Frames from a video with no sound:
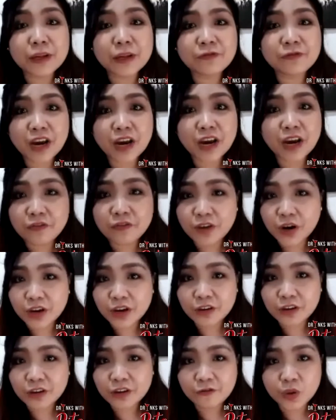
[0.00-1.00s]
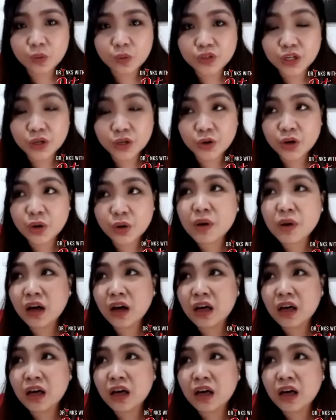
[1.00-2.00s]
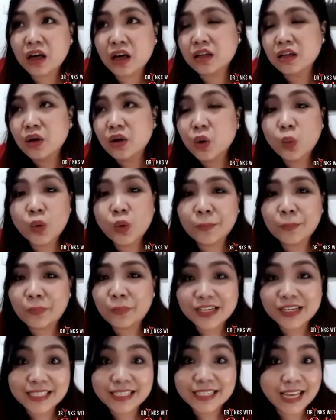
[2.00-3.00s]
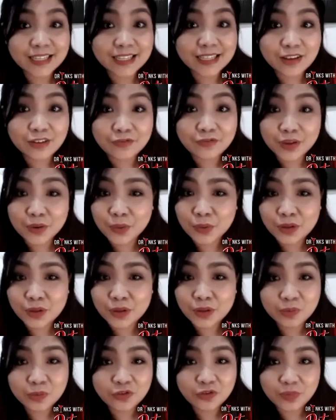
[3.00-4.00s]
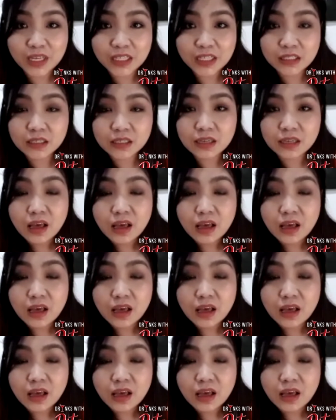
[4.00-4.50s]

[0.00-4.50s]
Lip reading: very, very few. Siguro mga 1% of the whole movements.